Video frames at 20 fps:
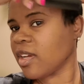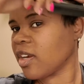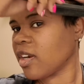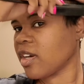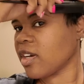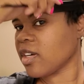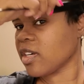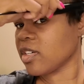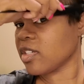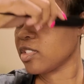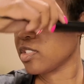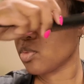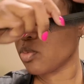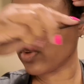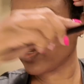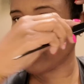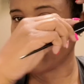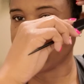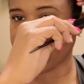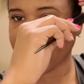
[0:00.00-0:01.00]
curls
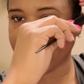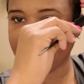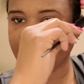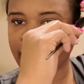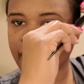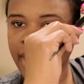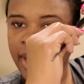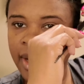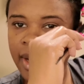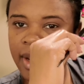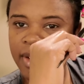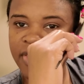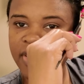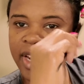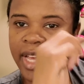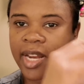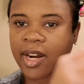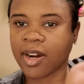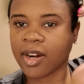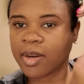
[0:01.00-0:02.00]
with
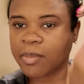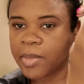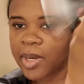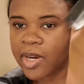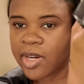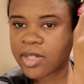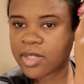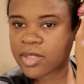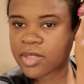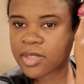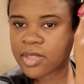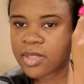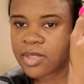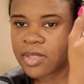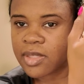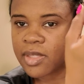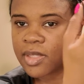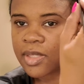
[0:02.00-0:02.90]
flat iron marks.